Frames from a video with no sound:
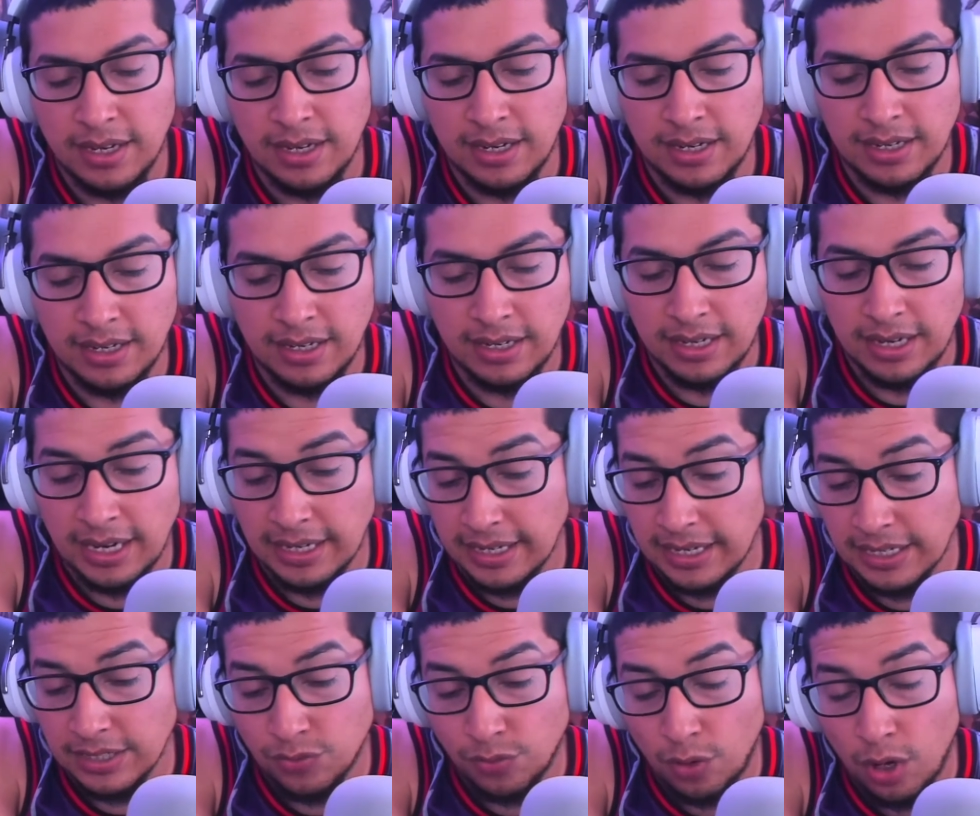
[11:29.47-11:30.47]
I
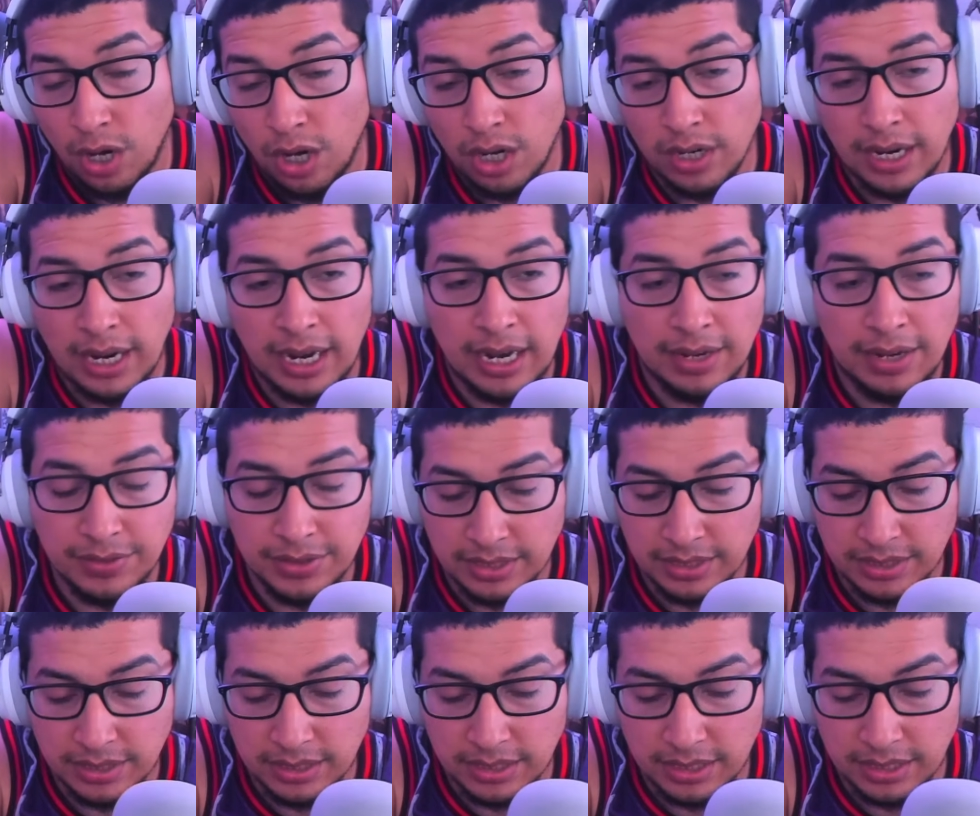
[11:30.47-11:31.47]
guess wrong,
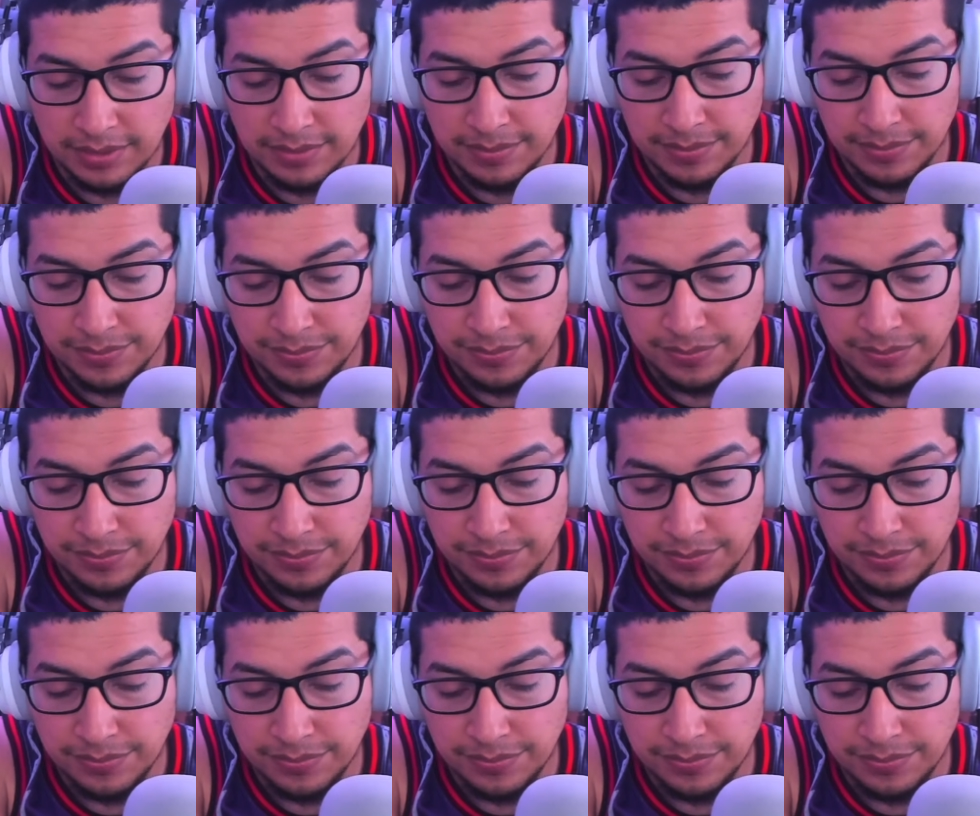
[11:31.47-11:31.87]
obviously.